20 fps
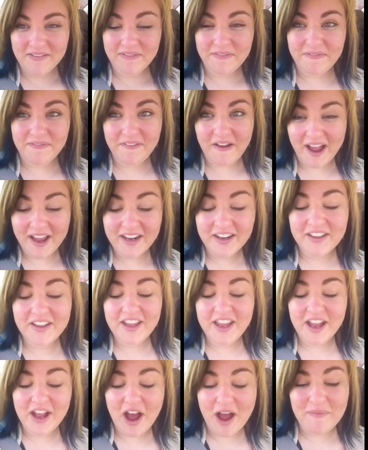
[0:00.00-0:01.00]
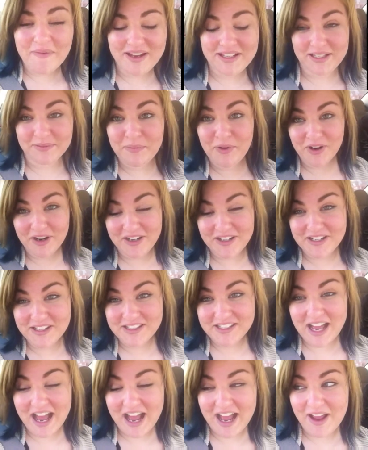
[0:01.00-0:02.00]
Finally got my Tim
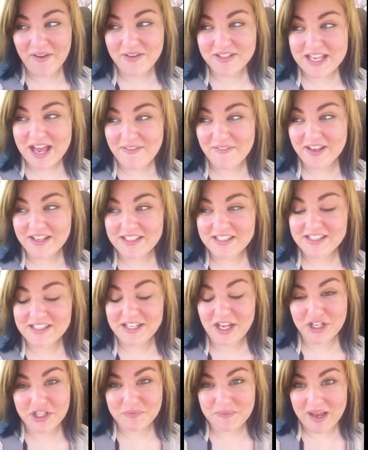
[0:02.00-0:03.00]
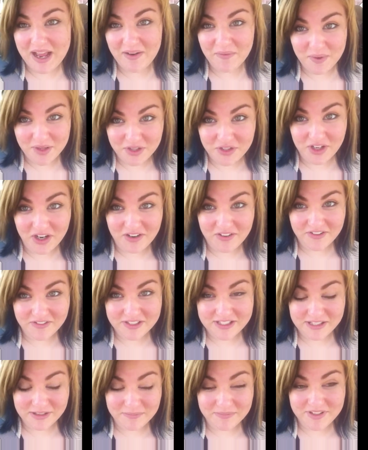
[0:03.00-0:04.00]
Hortons. I was having such bad withdrawal
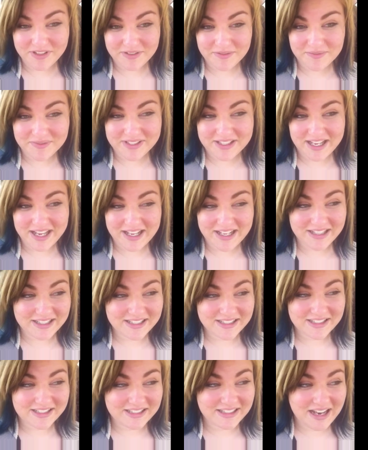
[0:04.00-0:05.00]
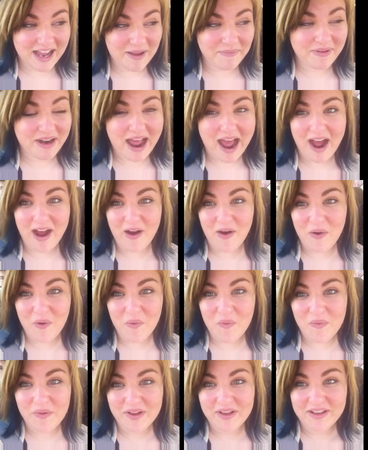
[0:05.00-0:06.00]
symptoms. It's I'm
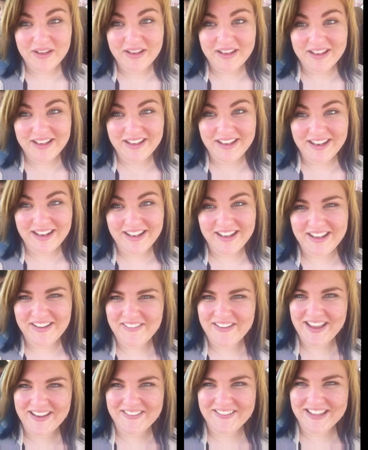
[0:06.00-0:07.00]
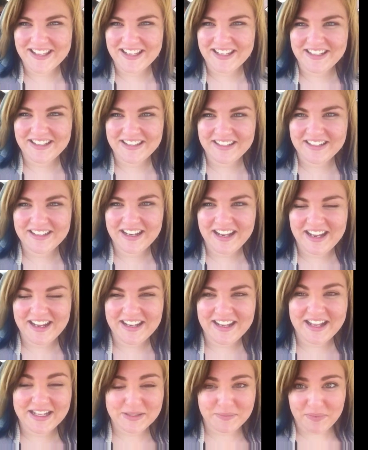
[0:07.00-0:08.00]
now okay with it.
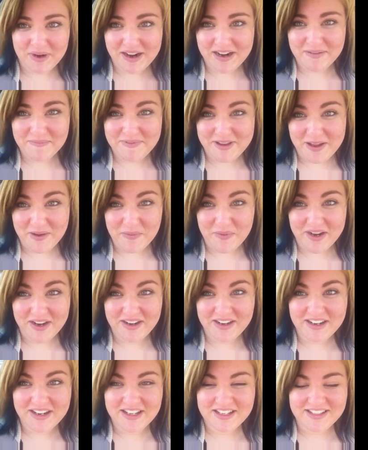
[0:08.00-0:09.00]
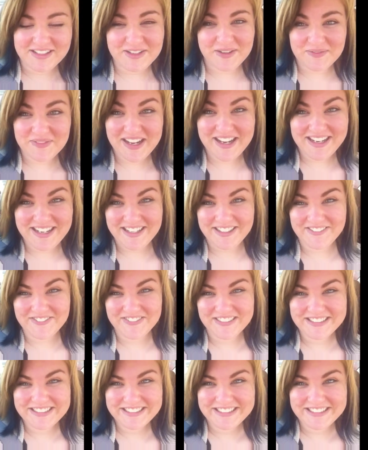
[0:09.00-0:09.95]
And that's Brandon being weird. Don't mind him.